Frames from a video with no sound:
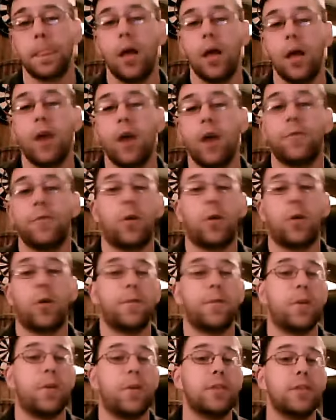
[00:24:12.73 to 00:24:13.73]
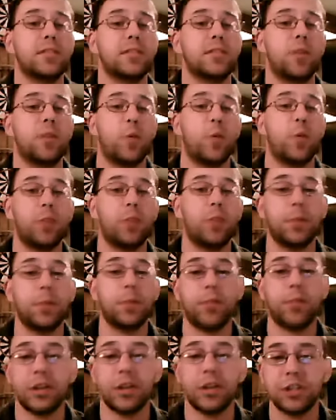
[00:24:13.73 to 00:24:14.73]
For a false low blood
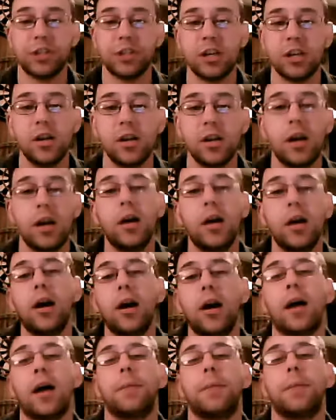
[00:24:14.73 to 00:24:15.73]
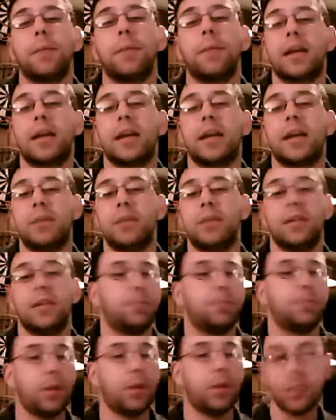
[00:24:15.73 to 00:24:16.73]
pressure, it can be
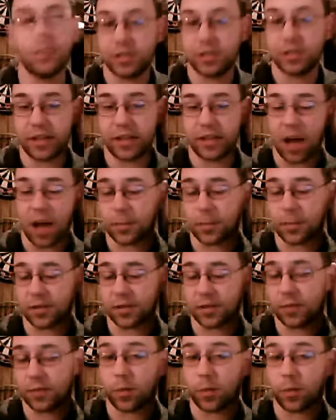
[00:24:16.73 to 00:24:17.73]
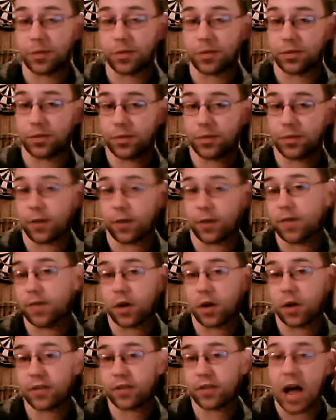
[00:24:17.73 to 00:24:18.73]
pretty much the opposite of what was for a
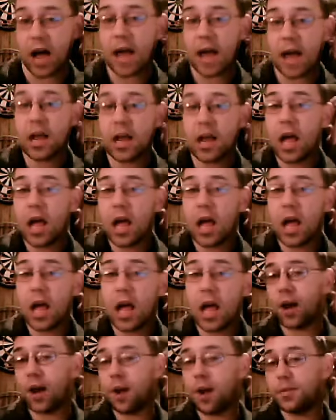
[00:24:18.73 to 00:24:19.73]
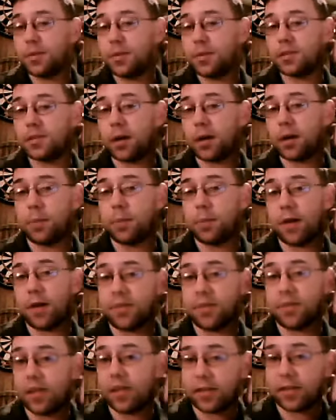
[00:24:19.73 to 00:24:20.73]
false high. The arm is above the
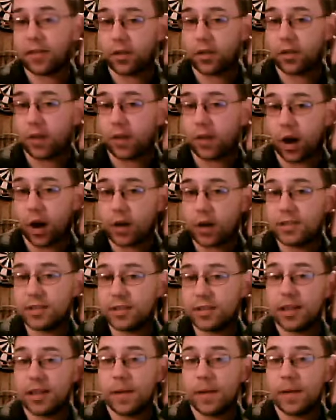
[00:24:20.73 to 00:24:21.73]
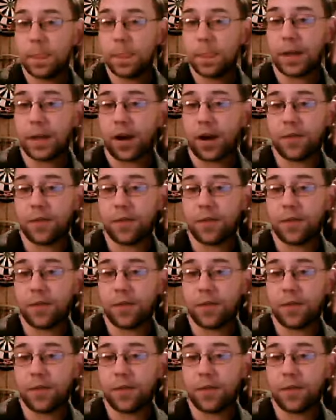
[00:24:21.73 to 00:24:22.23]
level of the heart. The cuff